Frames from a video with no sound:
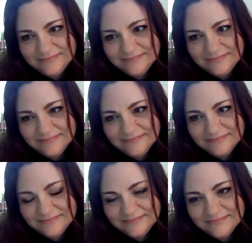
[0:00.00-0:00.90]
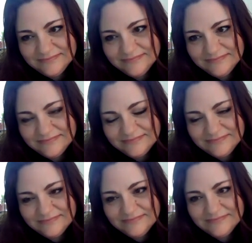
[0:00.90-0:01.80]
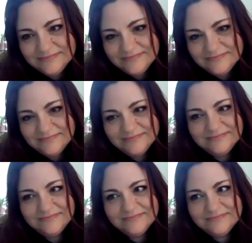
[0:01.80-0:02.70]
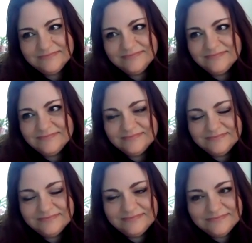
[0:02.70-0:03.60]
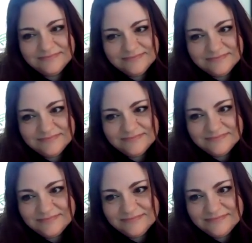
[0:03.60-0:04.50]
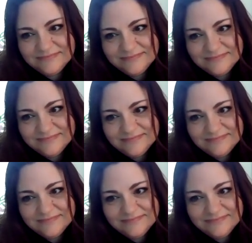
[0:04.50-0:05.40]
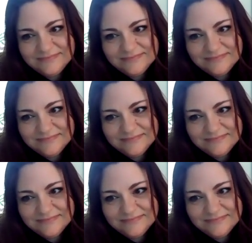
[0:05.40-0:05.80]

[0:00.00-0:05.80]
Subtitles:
This person isn't speaking.